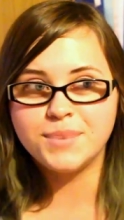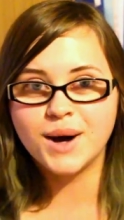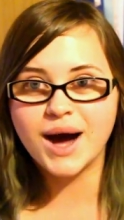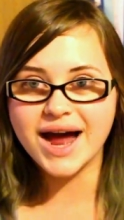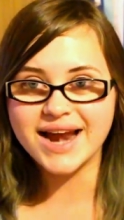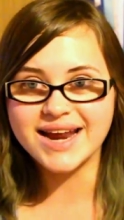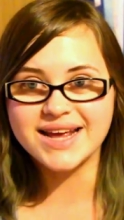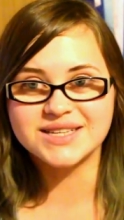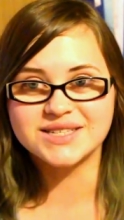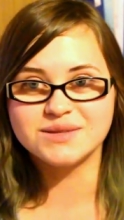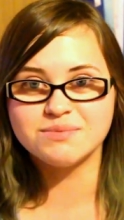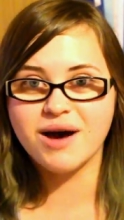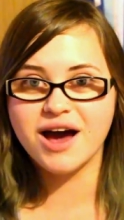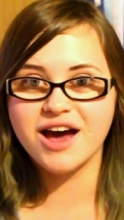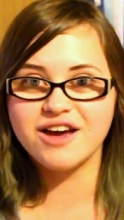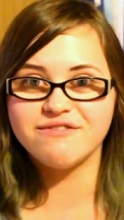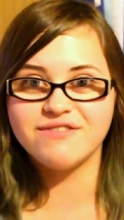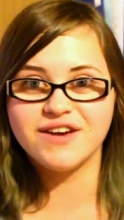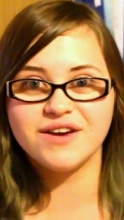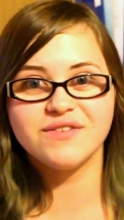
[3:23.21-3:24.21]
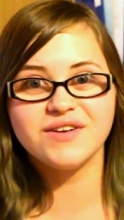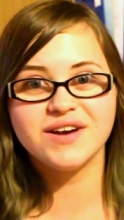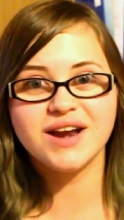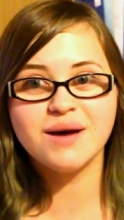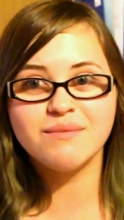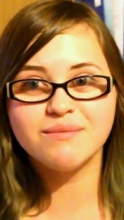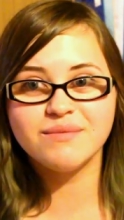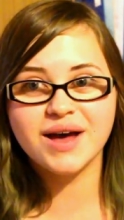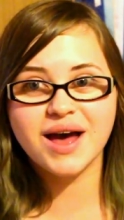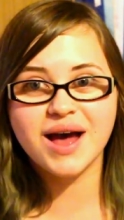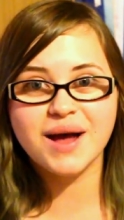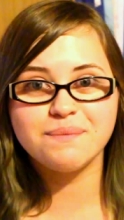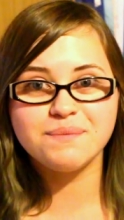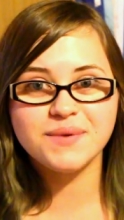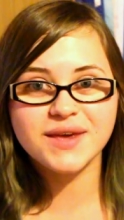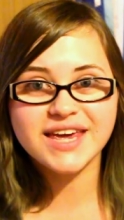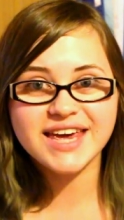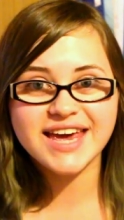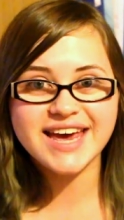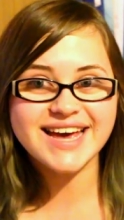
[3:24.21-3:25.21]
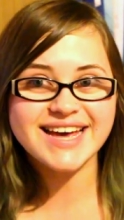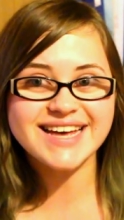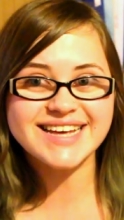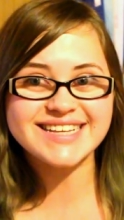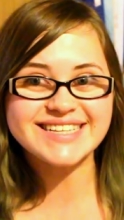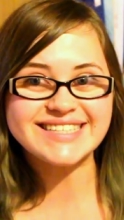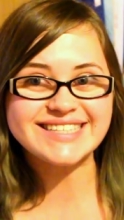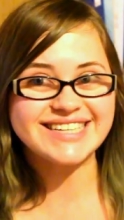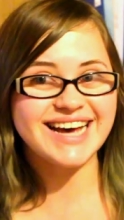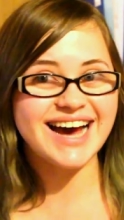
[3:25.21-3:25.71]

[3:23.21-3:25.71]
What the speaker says: but it's my favorite number because